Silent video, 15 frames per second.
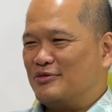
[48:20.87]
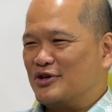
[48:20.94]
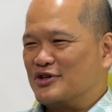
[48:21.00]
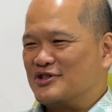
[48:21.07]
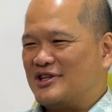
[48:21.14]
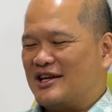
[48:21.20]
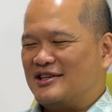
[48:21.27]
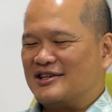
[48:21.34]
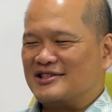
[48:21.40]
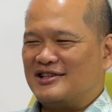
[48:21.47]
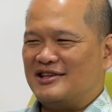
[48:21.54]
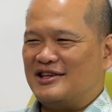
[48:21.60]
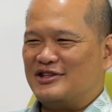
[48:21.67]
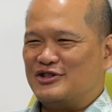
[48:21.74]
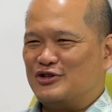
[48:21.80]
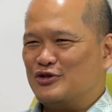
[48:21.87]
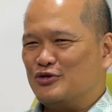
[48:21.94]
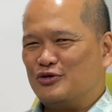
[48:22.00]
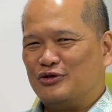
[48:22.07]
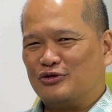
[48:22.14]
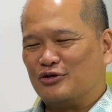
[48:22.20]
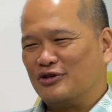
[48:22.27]
Because that just leads you
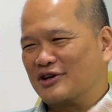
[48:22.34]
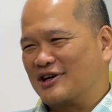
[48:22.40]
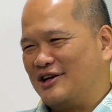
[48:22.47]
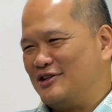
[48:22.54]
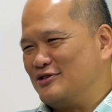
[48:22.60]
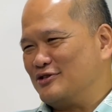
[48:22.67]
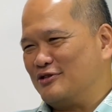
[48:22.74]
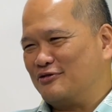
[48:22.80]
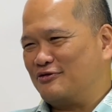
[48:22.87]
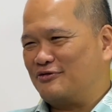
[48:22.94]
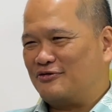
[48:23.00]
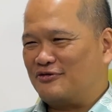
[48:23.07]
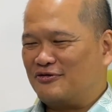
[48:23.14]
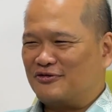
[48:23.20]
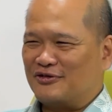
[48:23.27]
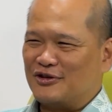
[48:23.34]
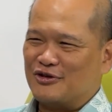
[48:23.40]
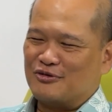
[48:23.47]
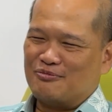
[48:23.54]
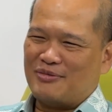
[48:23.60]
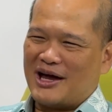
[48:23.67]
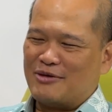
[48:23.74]
into all kinds of
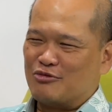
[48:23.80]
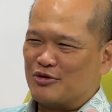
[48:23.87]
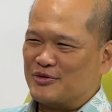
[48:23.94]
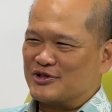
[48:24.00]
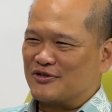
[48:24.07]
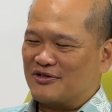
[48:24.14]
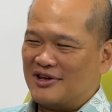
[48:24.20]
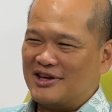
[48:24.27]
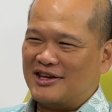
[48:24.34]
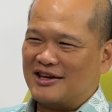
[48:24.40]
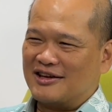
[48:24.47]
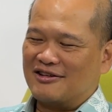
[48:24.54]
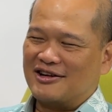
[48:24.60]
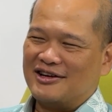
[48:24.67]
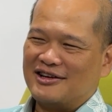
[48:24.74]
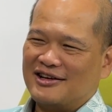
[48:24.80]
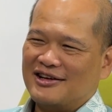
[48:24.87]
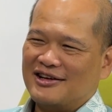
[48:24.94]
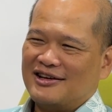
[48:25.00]
bad moments of thinking, right?